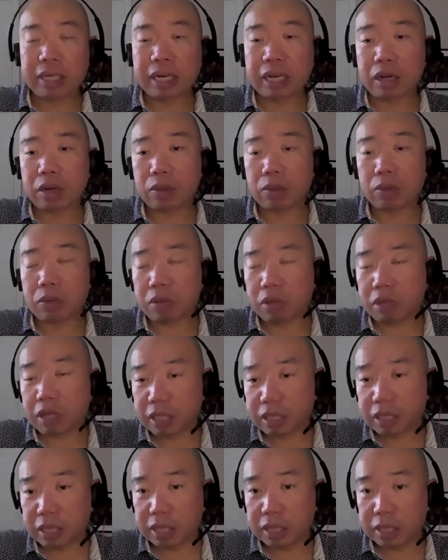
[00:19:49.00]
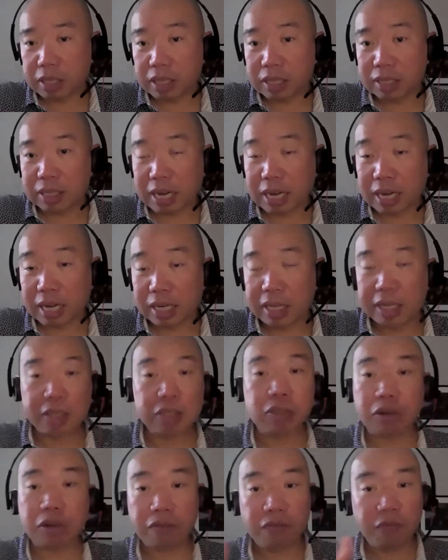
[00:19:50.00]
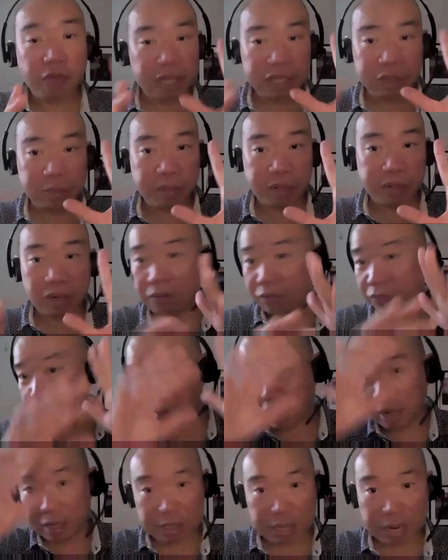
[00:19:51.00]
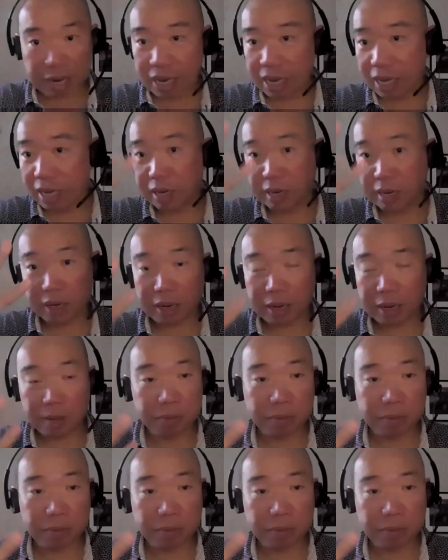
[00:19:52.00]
now this is entirely, so the first bit of entire